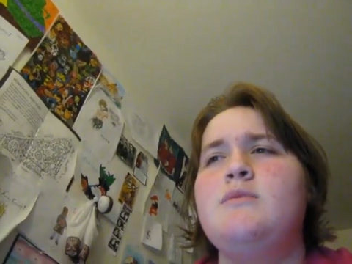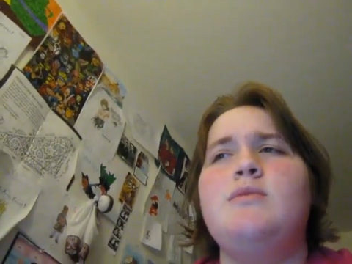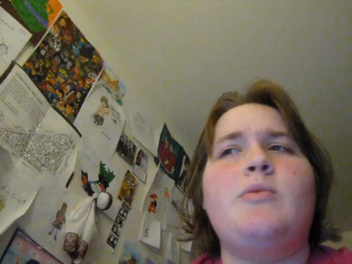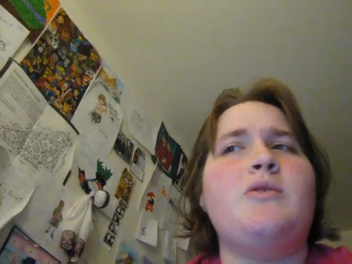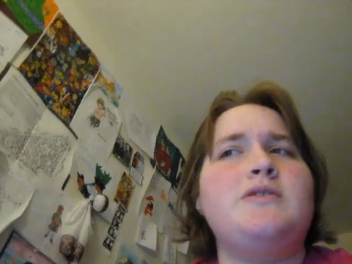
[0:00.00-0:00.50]

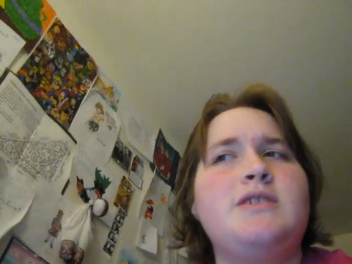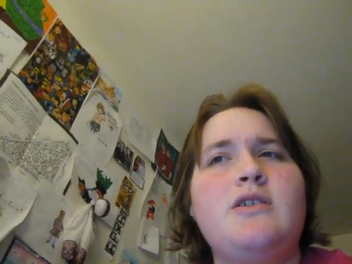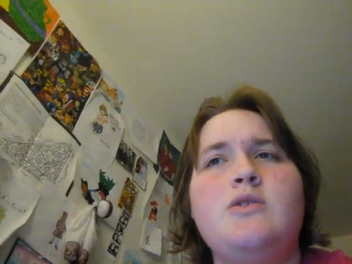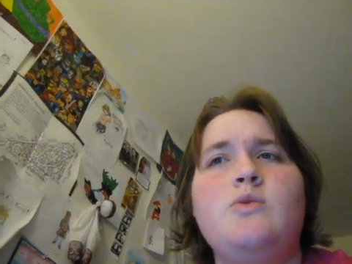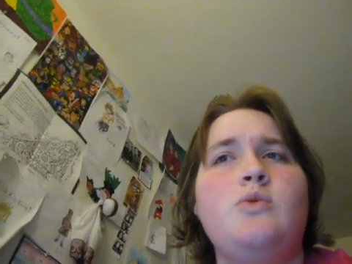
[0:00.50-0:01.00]
People always
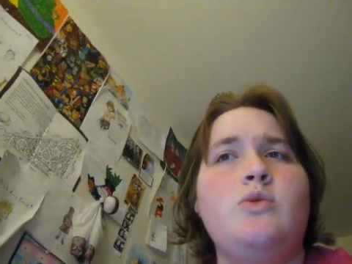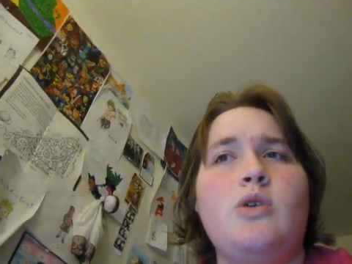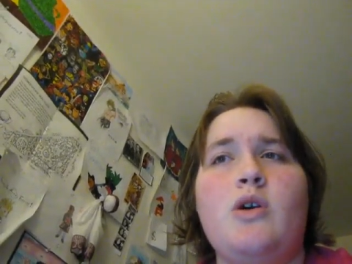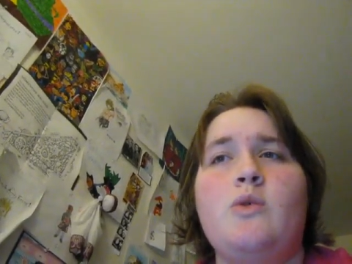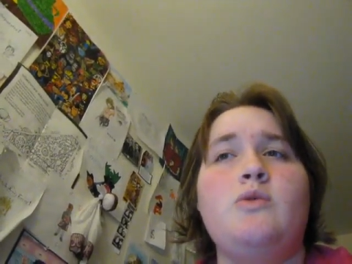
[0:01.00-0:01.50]
tell you,
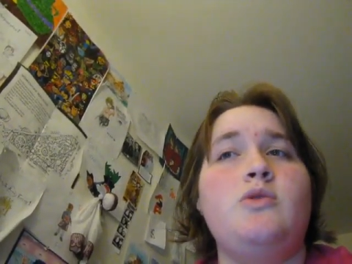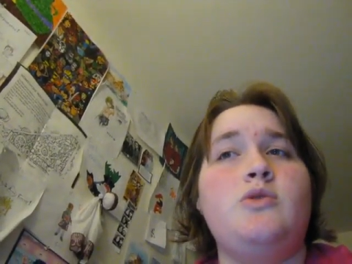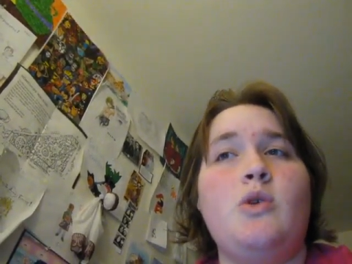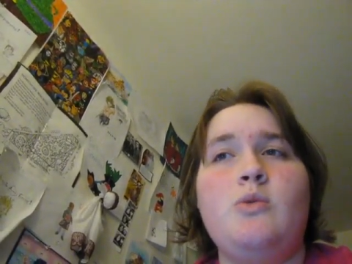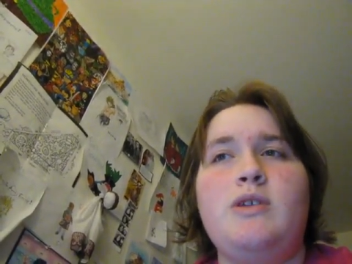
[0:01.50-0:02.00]
no, you
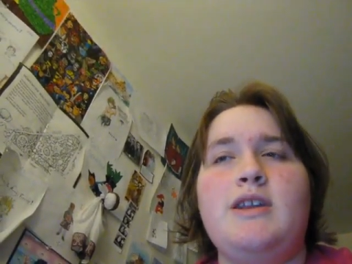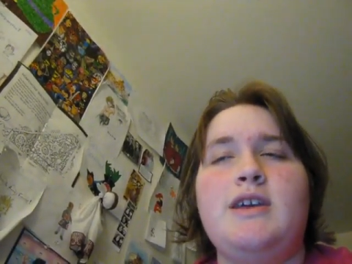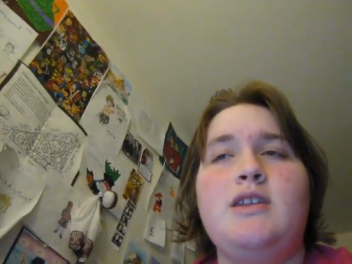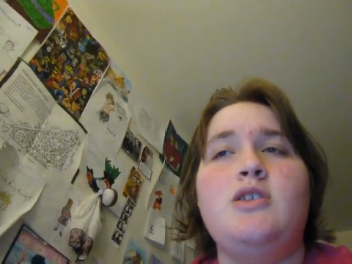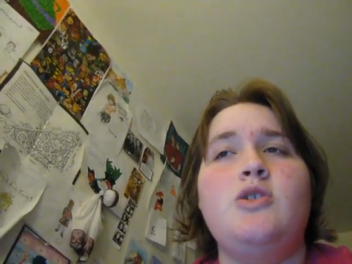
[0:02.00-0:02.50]
don't need
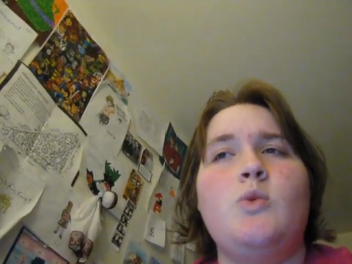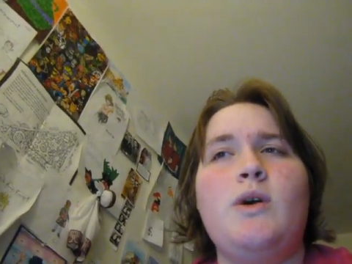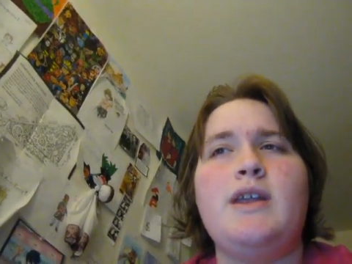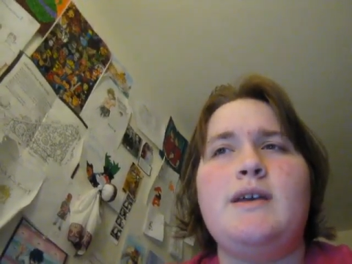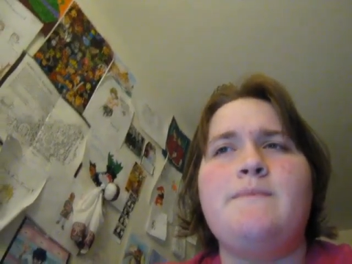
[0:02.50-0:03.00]
it, you
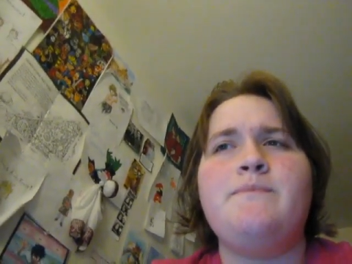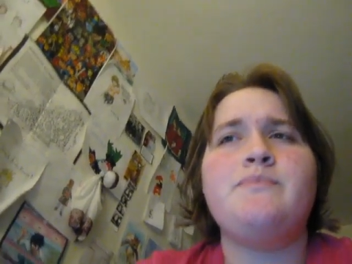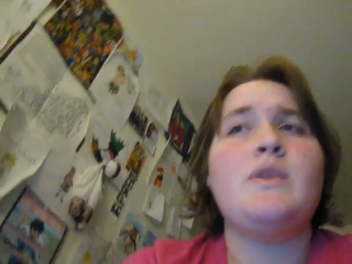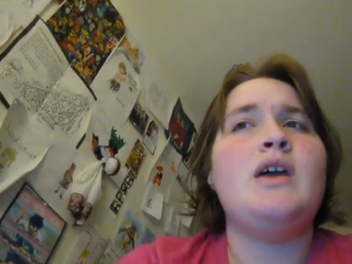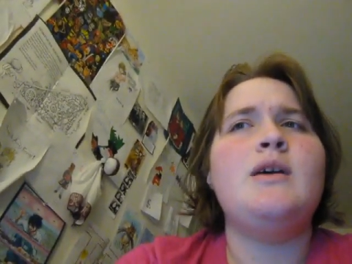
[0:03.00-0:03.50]
want it.
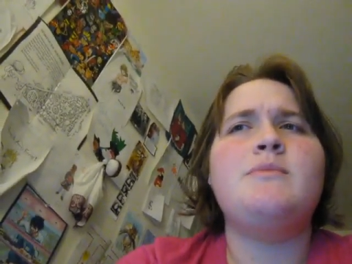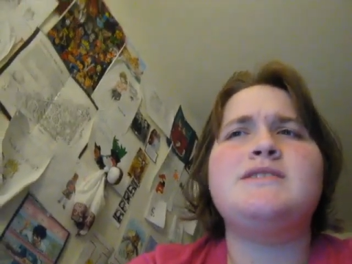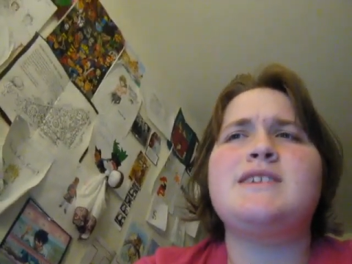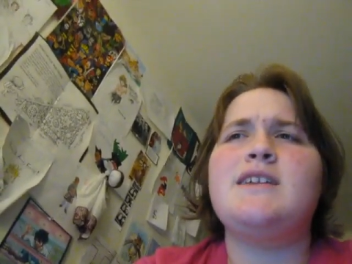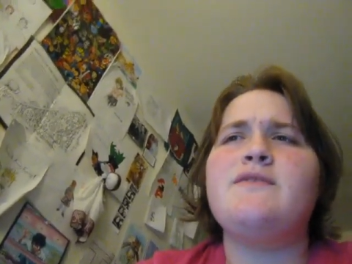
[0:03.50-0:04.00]
But
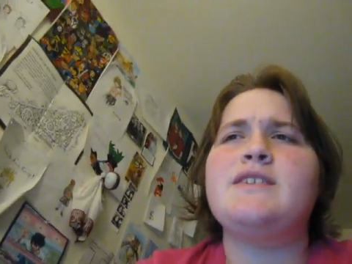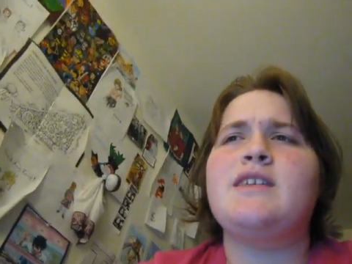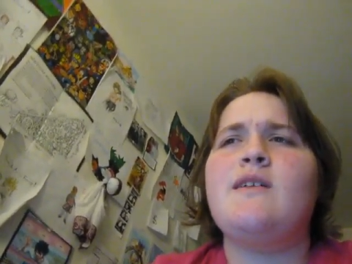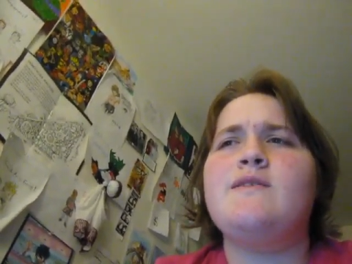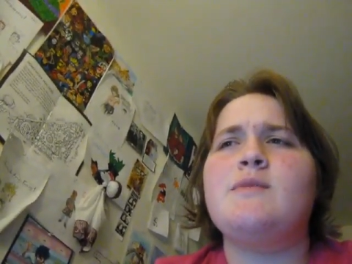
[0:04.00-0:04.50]
it's kind of like
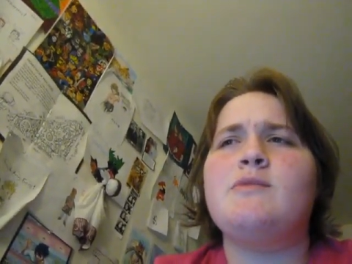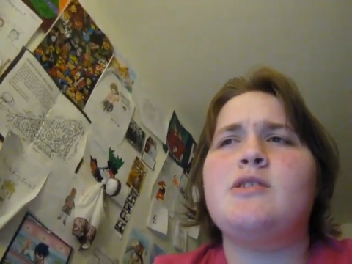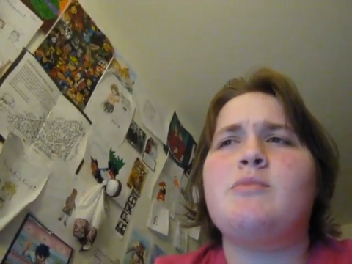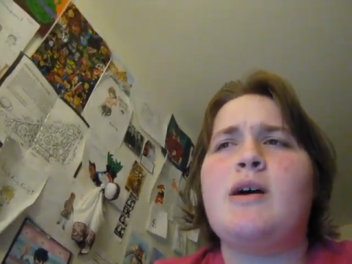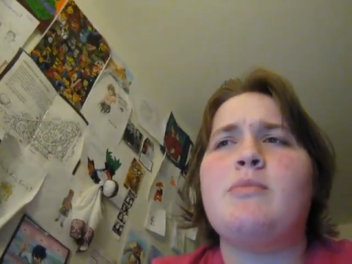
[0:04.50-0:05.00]
telling someone
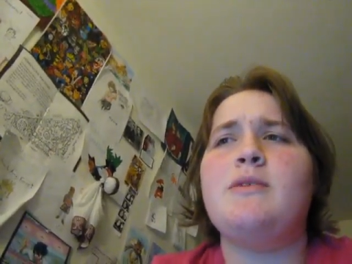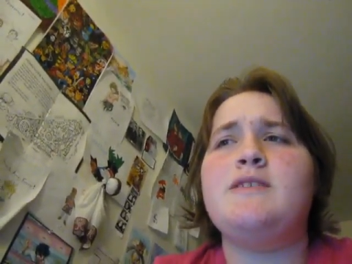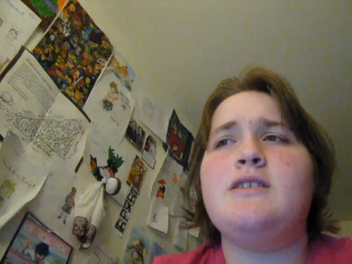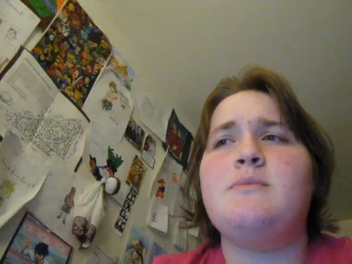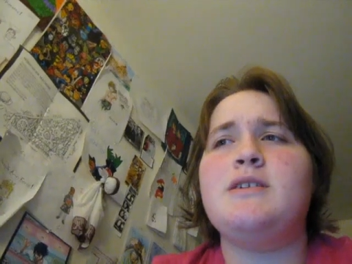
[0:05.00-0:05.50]
their problem
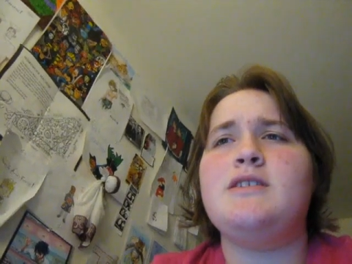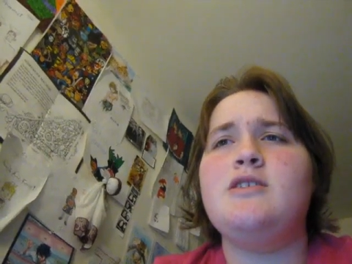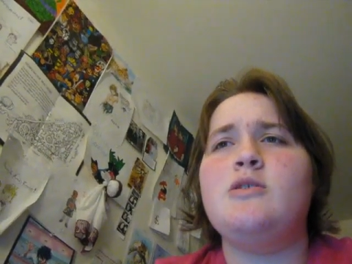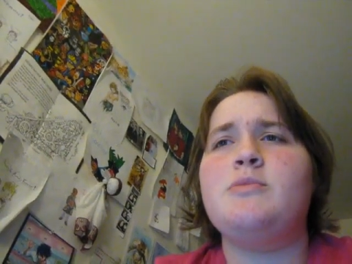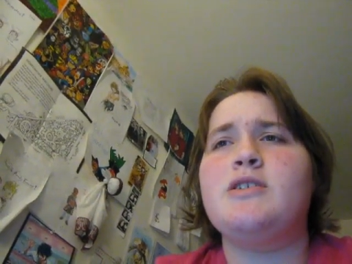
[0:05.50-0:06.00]
isn't a big
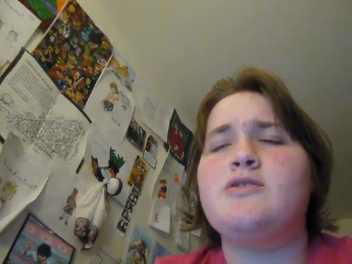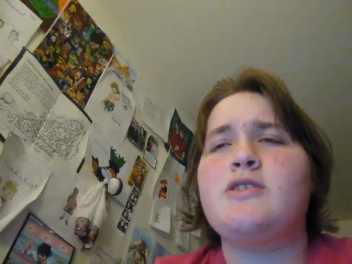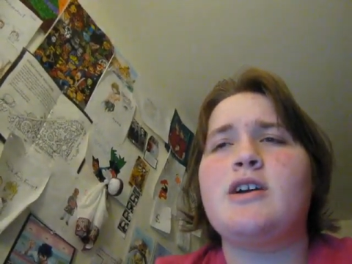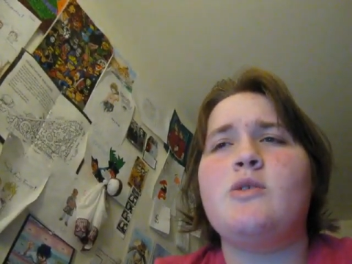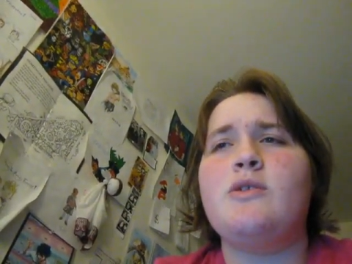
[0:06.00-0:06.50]
deal because
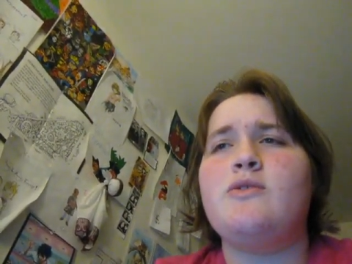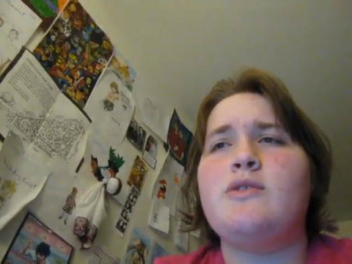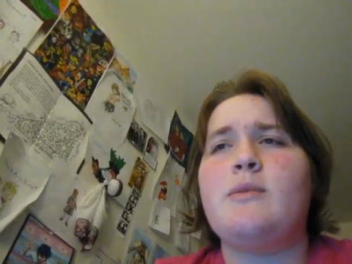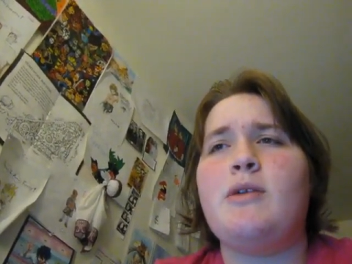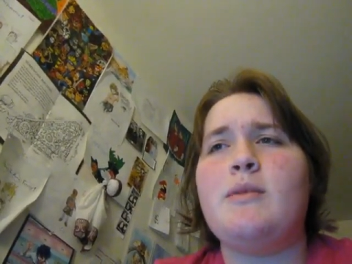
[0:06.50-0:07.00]
you're not going
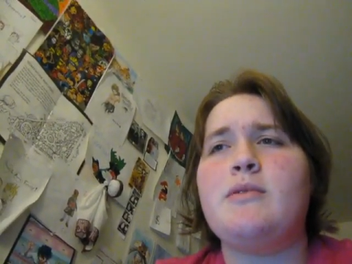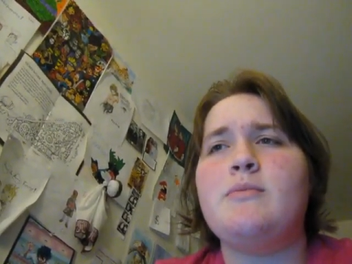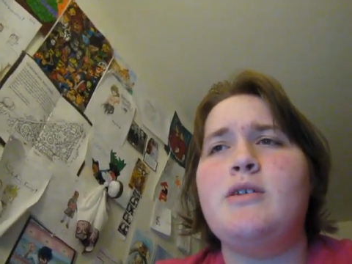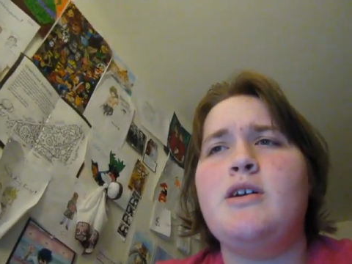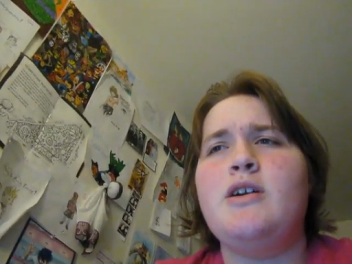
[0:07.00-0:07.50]
through that problem.